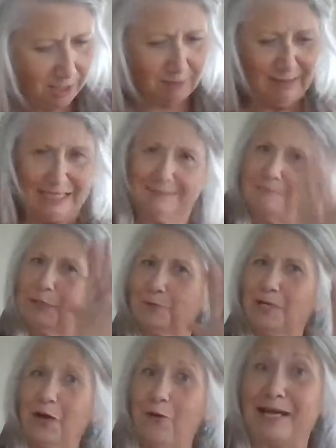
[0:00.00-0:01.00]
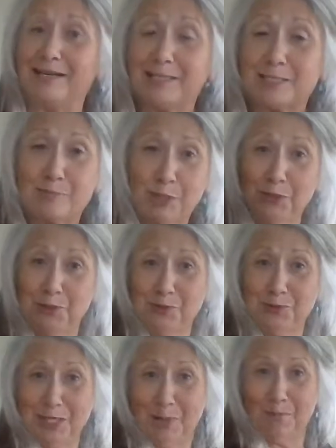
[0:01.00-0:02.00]
All right, here we go. Endless
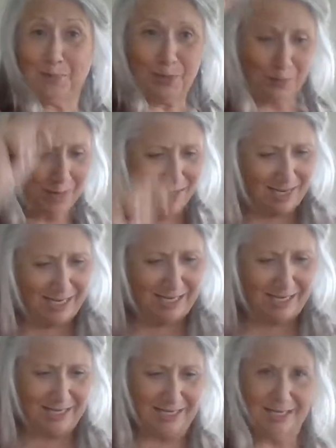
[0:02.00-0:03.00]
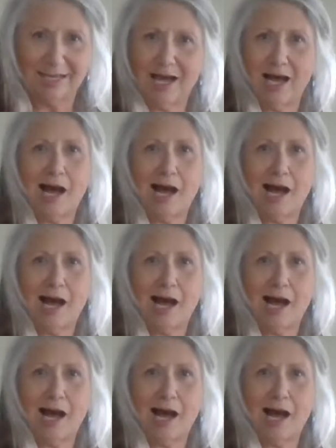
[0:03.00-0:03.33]
blue, number 1.